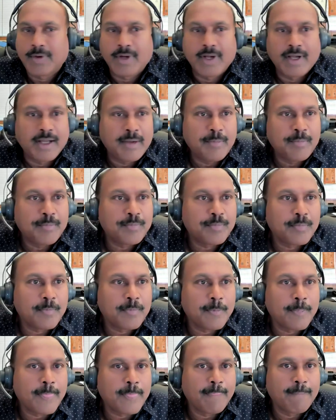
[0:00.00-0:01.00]
So
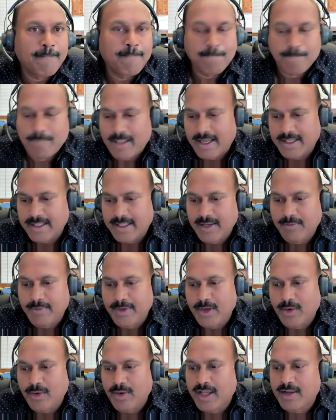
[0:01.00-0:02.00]
I
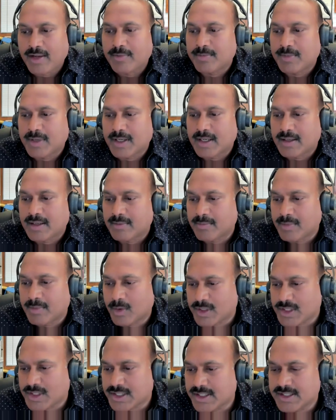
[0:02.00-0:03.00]
think we don't have
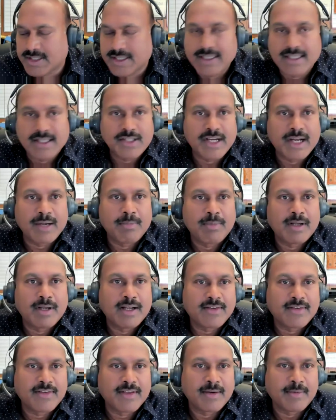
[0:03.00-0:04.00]
questions in the chat
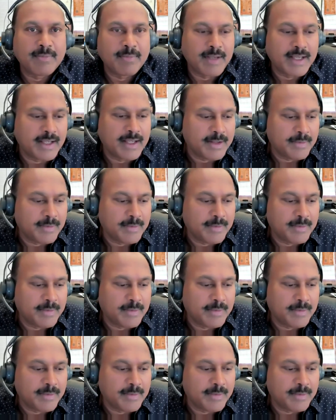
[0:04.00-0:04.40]
box, and